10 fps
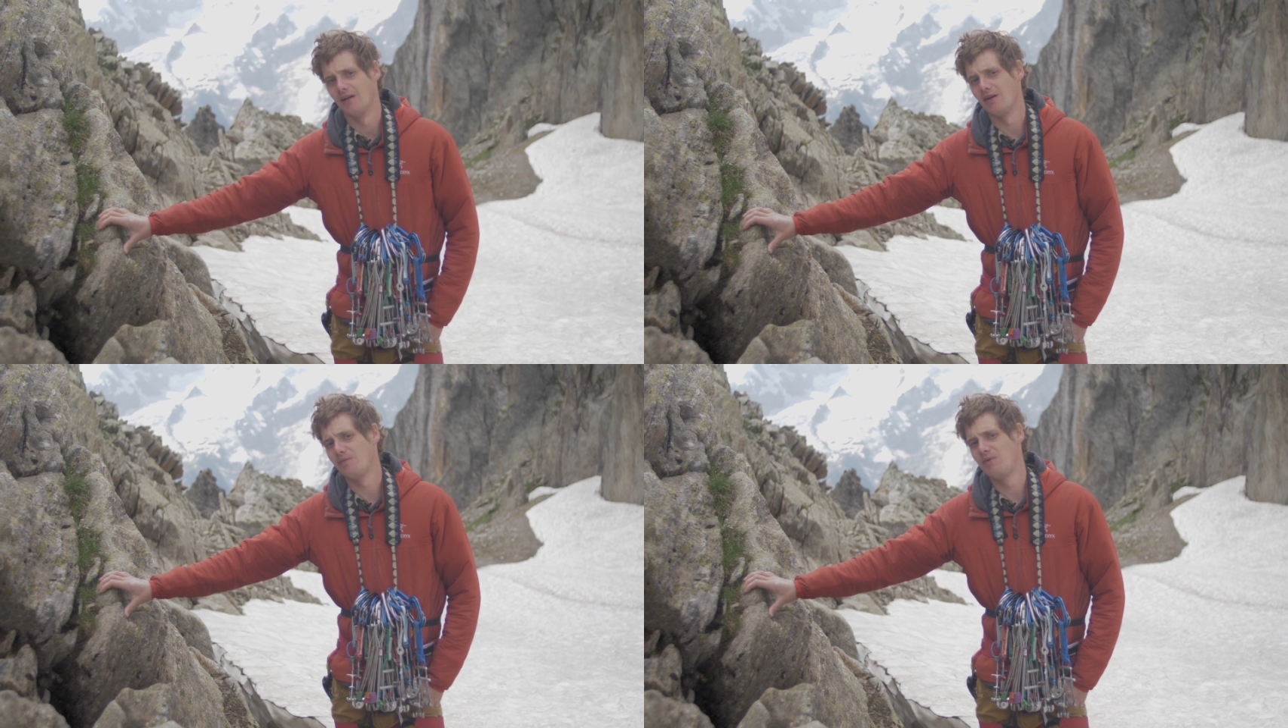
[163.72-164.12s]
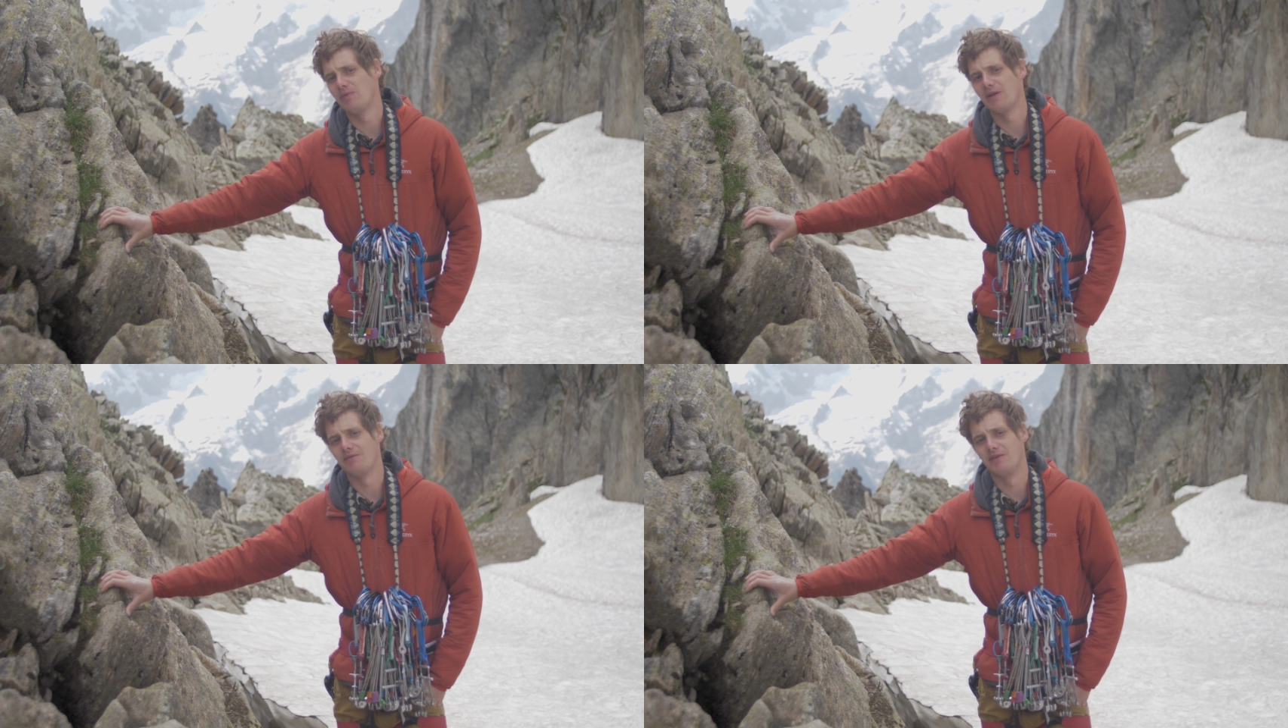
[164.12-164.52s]
A lot of
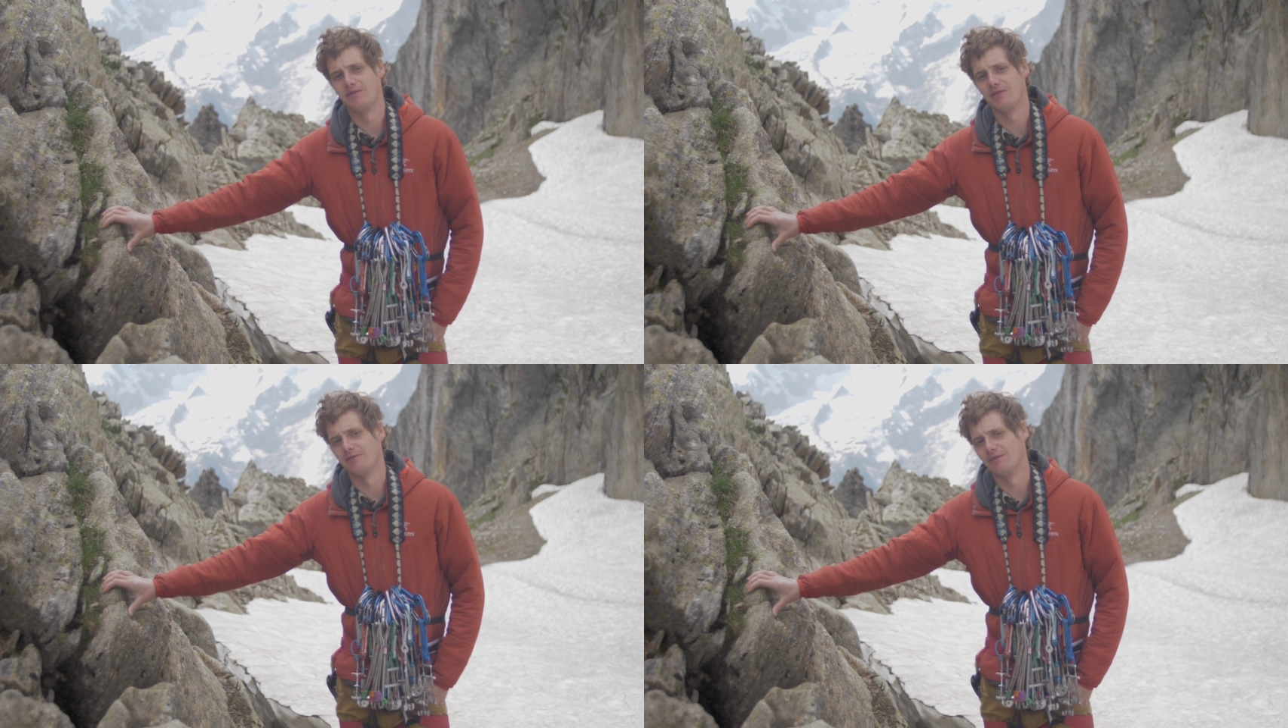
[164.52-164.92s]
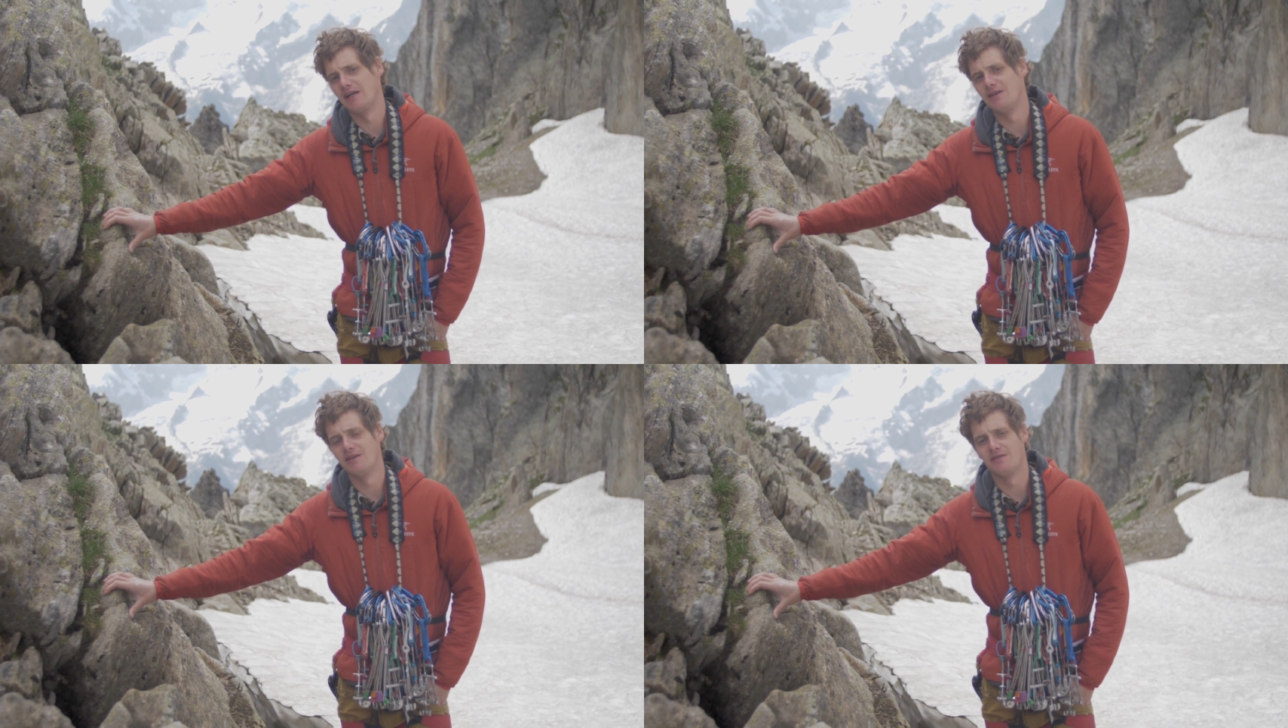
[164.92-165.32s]
people have different
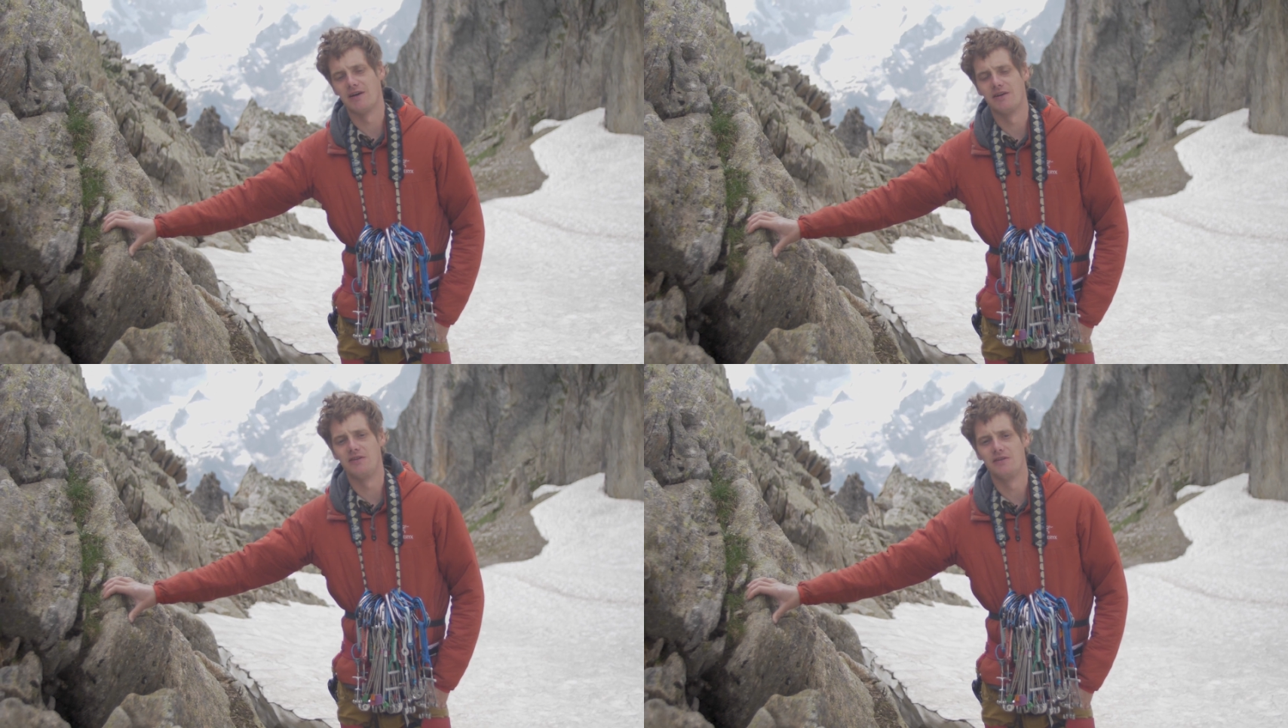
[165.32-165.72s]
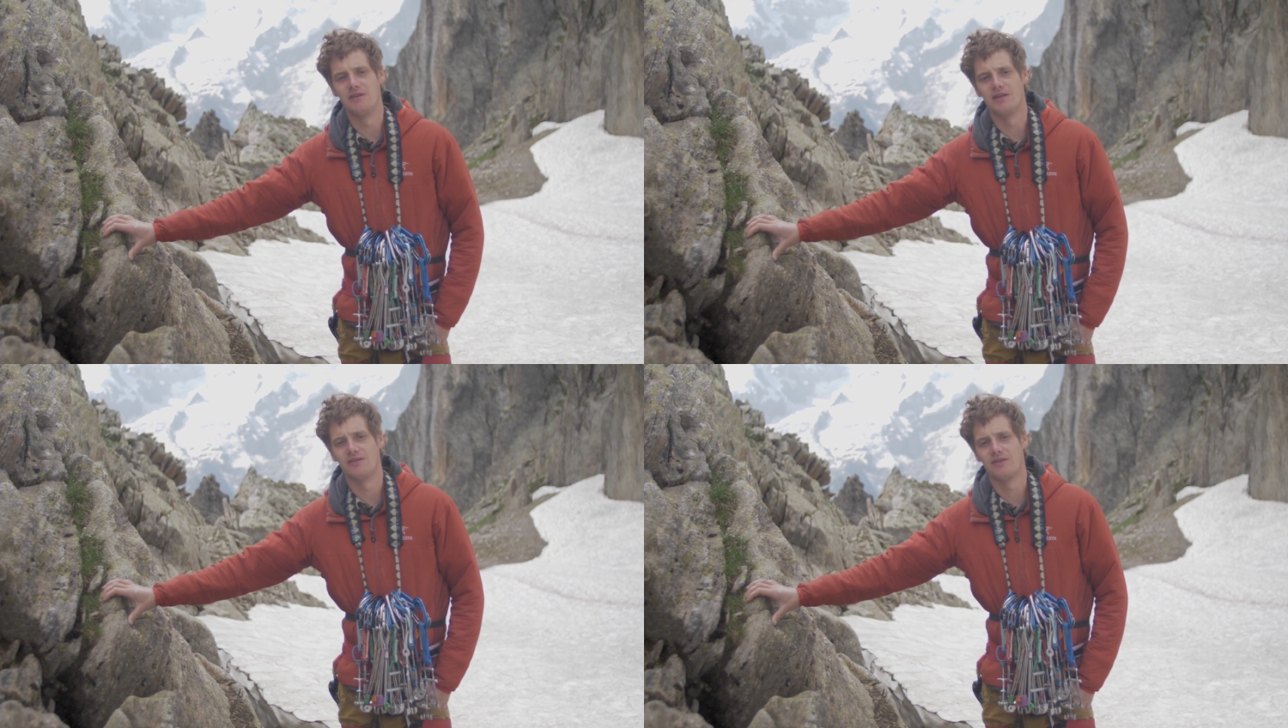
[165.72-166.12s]
ideas of how to do
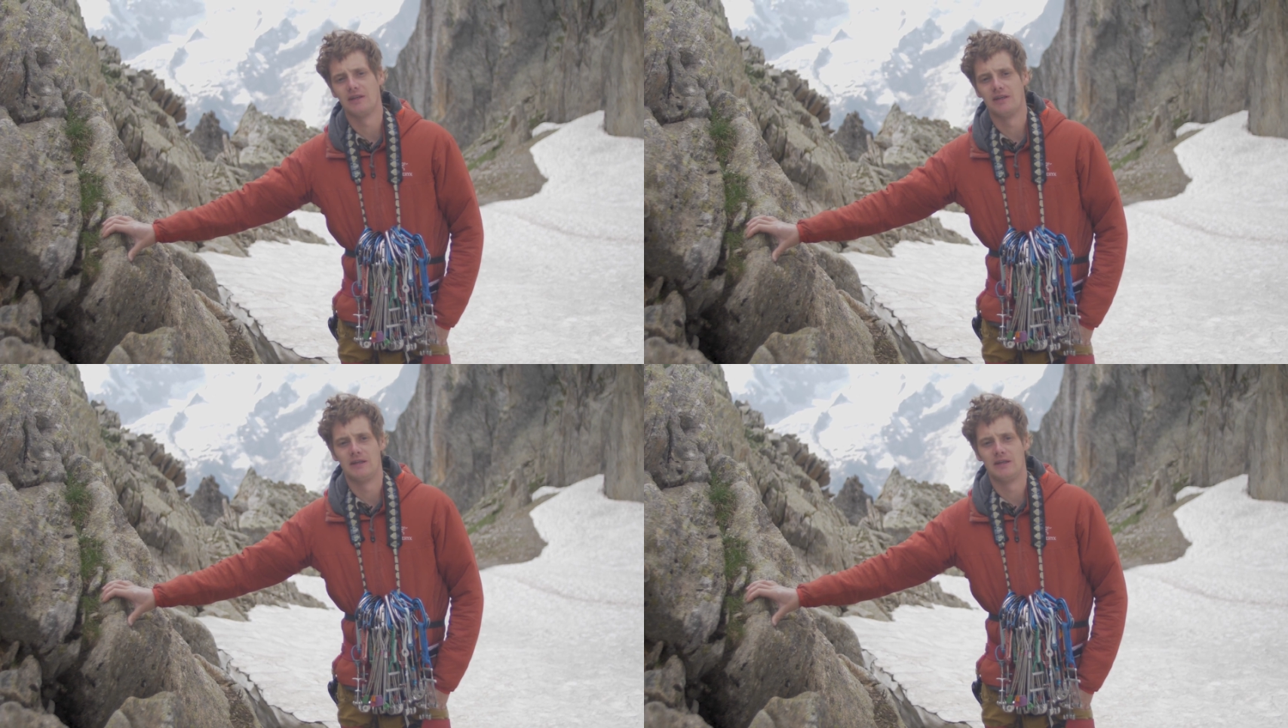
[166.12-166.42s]
this.